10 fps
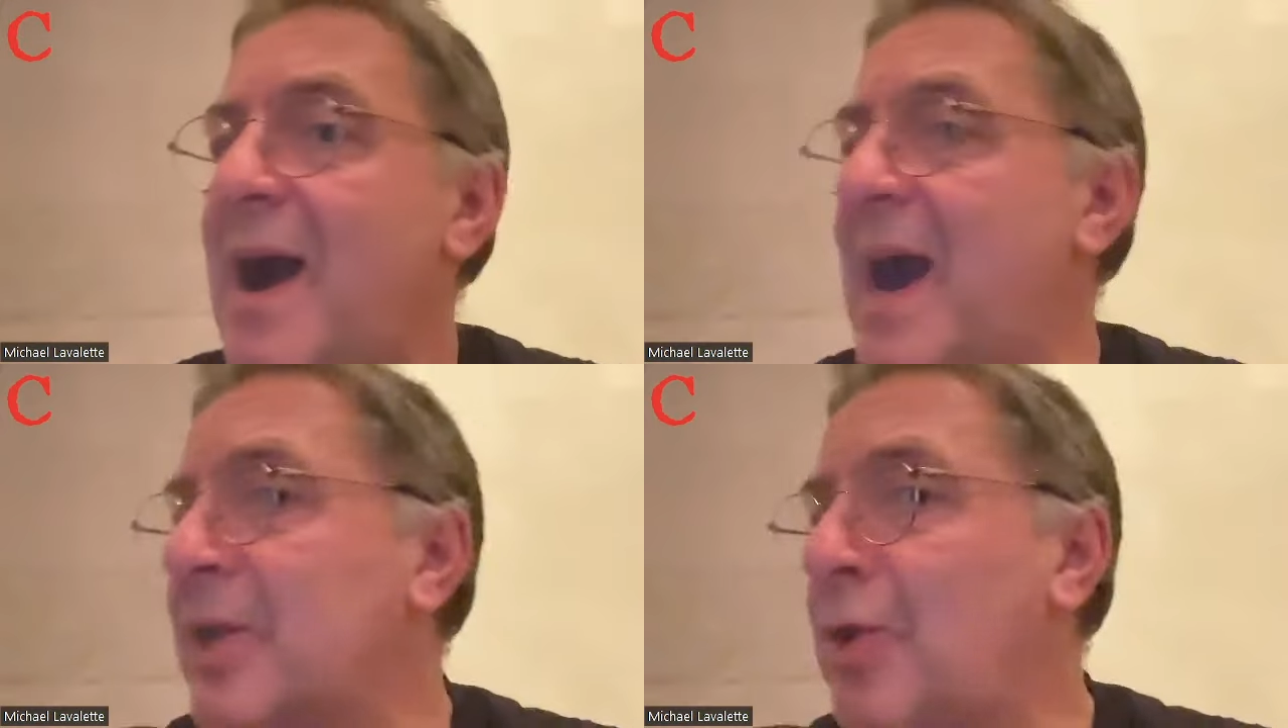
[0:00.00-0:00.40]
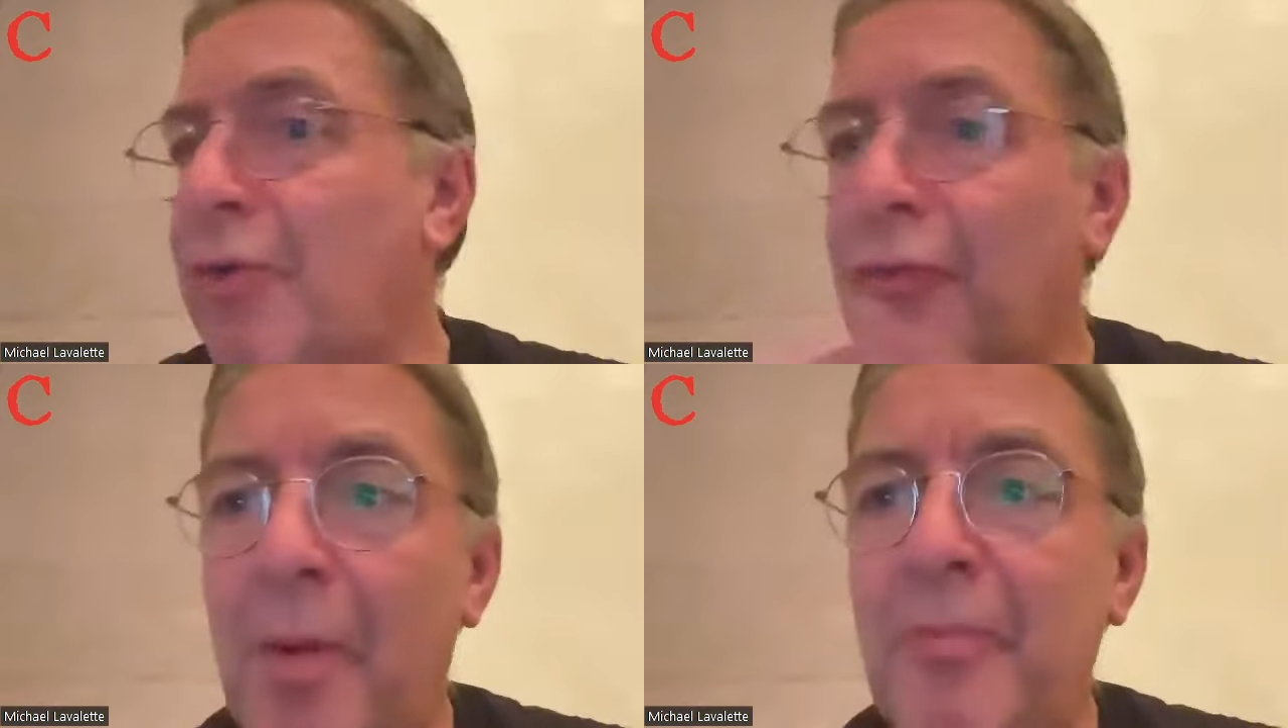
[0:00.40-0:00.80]
are
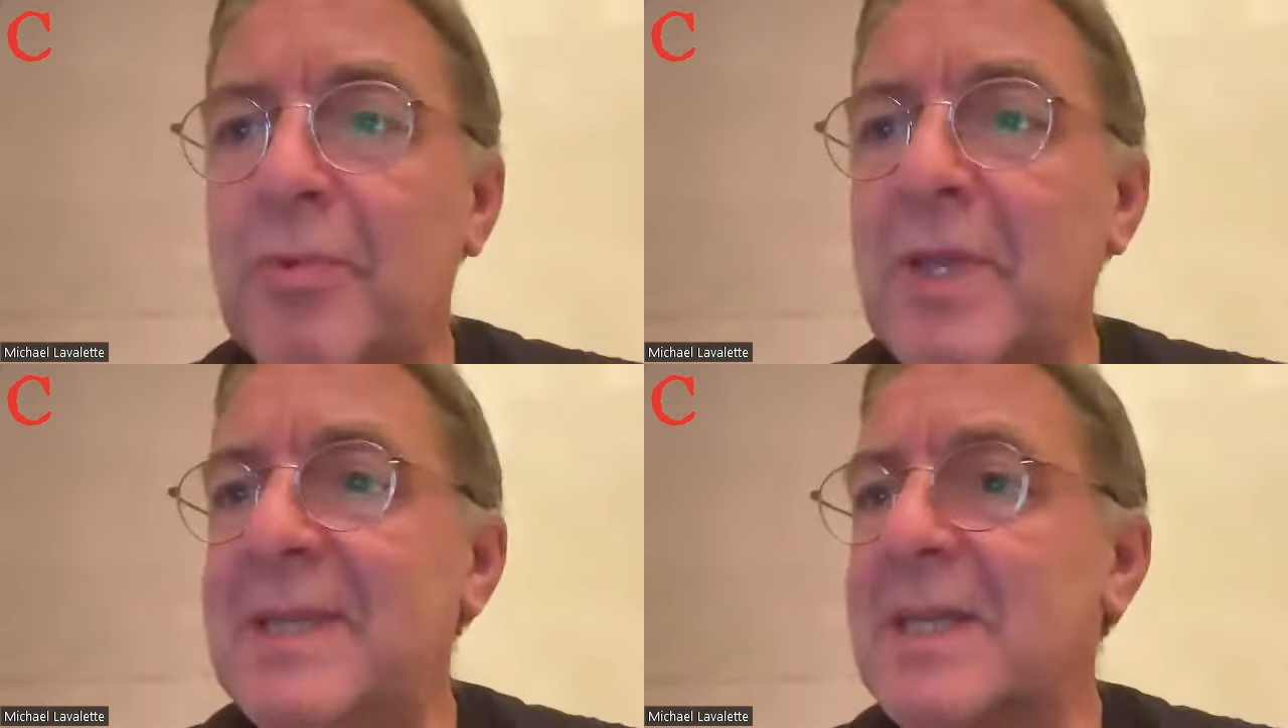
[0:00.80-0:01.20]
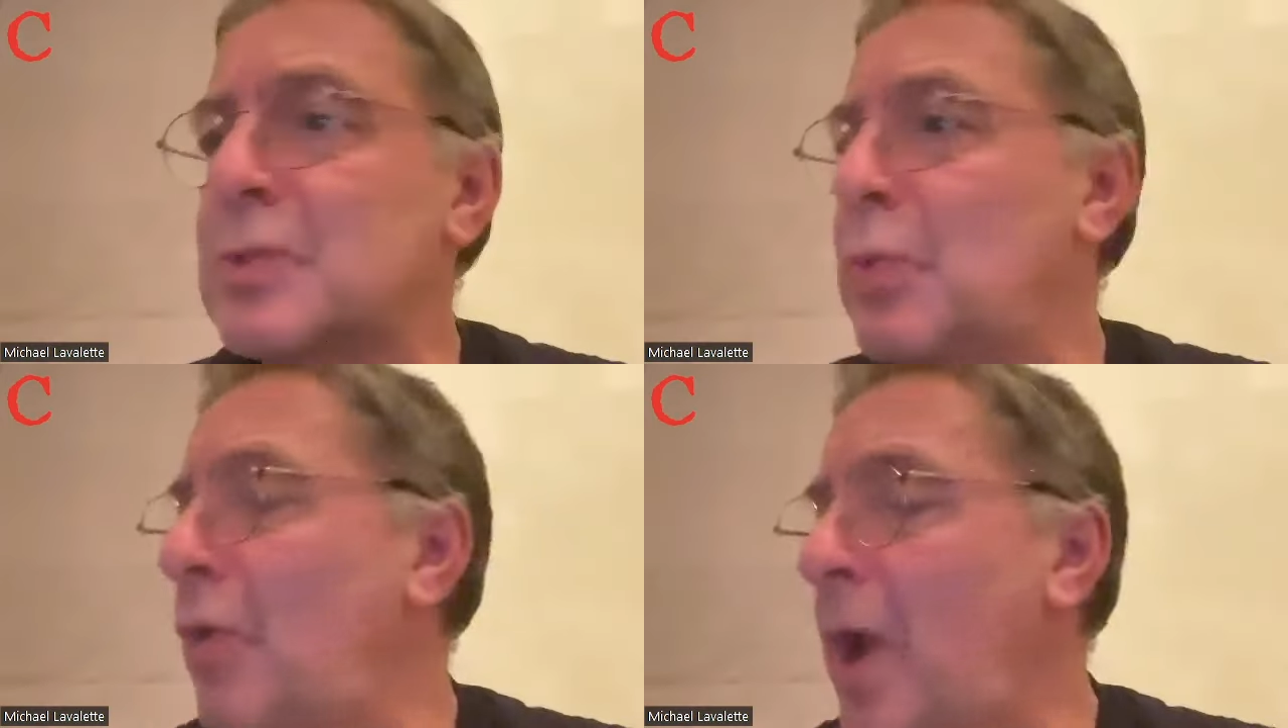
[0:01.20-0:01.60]
corrupt leaders
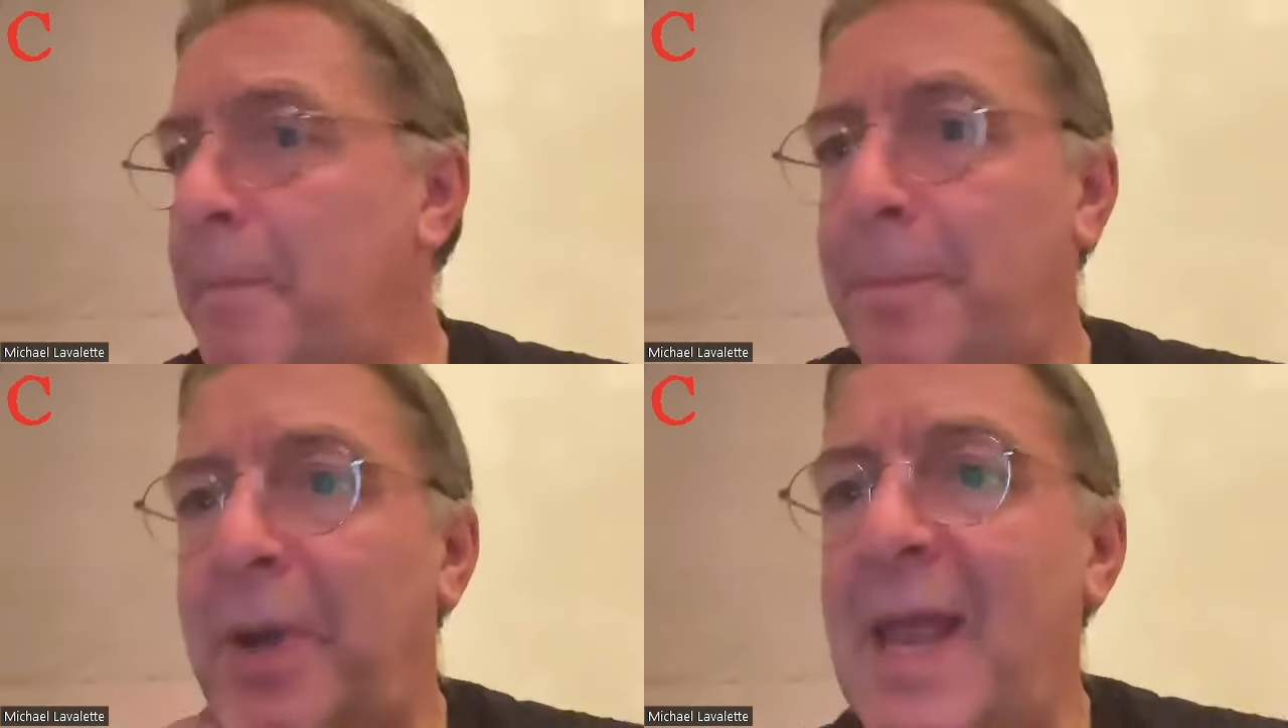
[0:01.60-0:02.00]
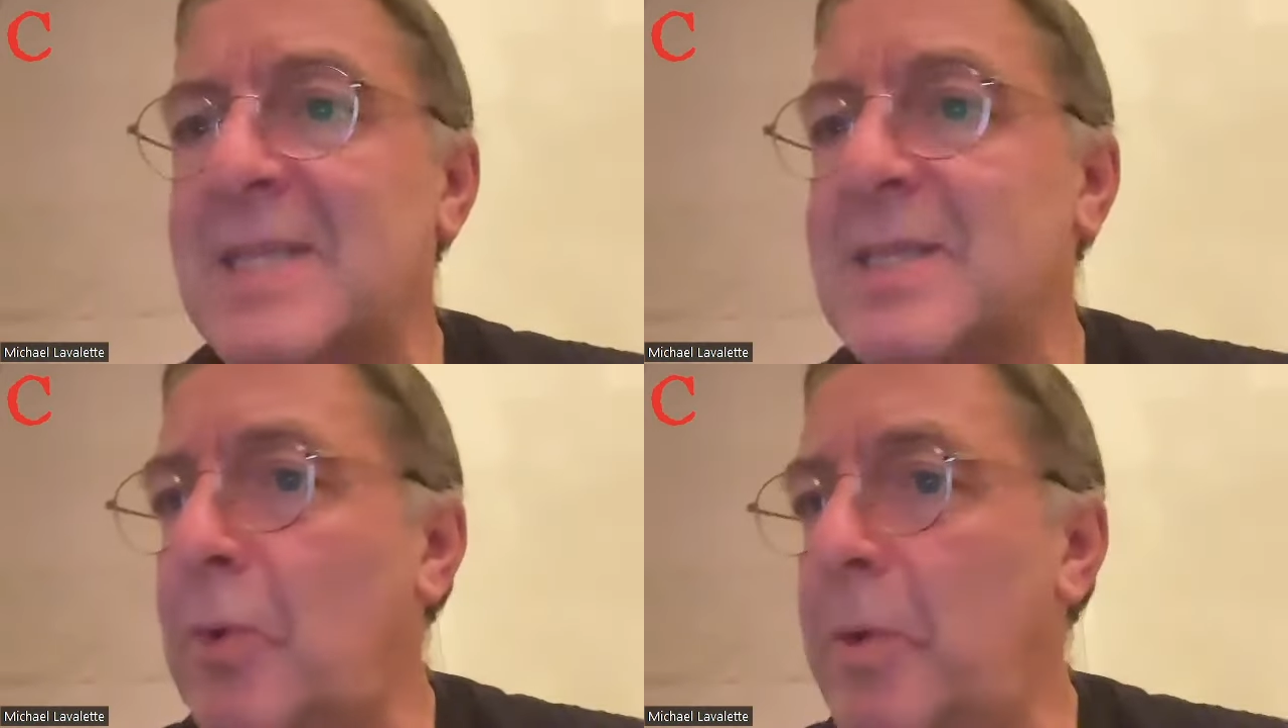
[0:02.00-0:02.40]
who oppress their